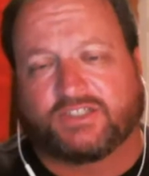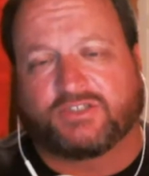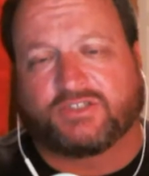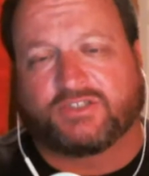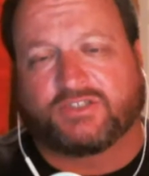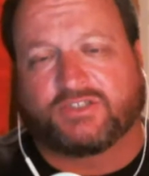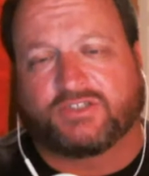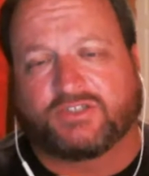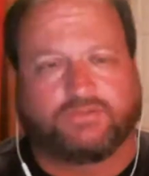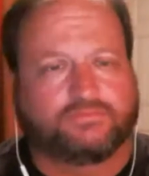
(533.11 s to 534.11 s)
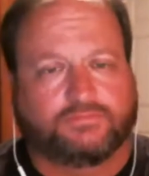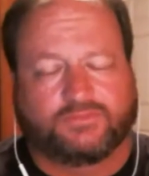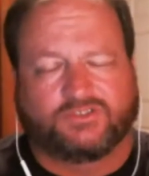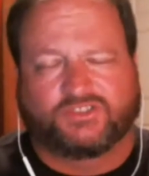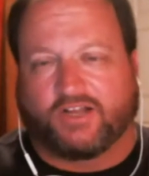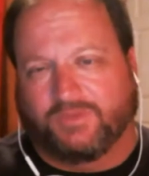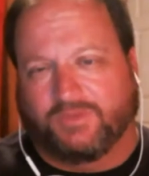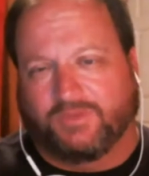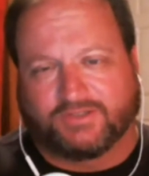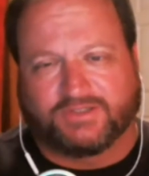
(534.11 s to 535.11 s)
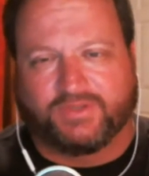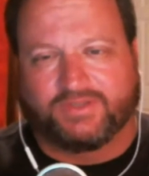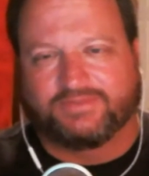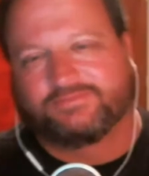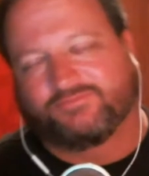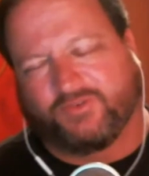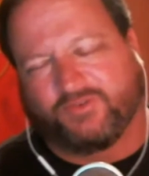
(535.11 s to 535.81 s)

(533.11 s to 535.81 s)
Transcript: to sign soccer ball or something from the whole